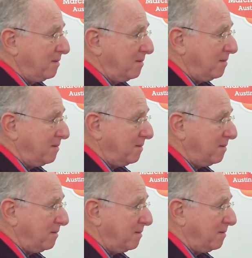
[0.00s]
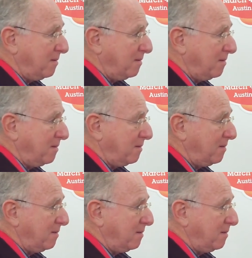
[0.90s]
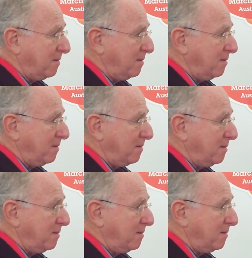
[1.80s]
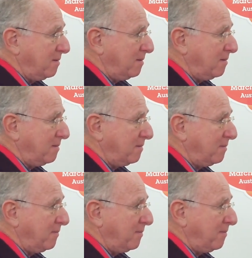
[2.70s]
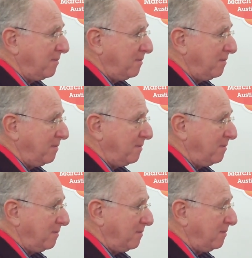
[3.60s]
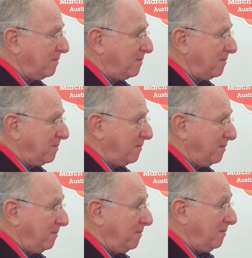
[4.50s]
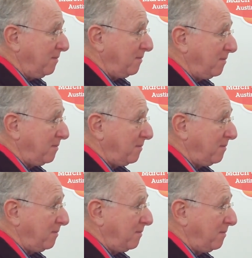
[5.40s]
[no speech]